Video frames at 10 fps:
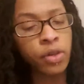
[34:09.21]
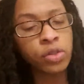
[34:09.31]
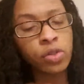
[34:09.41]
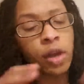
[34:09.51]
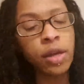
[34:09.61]
They're
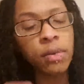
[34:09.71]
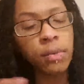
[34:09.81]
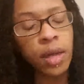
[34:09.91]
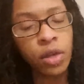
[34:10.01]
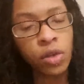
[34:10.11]
trying to
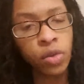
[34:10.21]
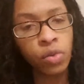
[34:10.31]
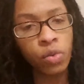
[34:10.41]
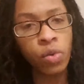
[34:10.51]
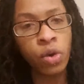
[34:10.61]
make
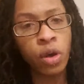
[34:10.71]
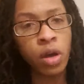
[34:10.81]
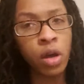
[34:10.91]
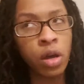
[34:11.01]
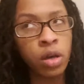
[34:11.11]
you
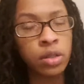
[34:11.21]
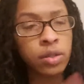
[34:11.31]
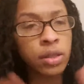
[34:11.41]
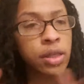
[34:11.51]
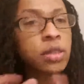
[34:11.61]

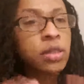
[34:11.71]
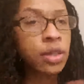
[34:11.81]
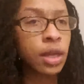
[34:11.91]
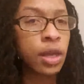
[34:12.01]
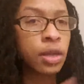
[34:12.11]
get to
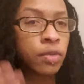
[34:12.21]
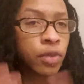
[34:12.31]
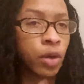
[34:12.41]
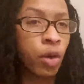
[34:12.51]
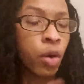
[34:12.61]
the end of
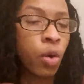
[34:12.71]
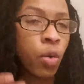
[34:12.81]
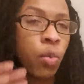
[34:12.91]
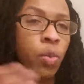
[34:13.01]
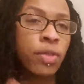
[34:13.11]
the
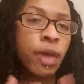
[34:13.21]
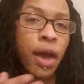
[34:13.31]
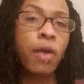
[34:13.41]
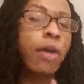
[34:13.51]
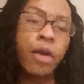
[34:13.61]
goal
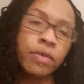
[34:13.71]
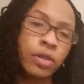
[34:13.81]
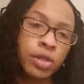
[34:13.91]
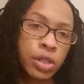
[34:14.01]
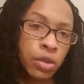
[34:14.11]
without having
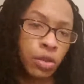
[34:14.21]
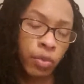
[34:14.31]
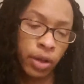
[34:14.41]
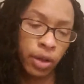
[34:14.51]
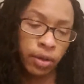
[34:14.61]
to see your way.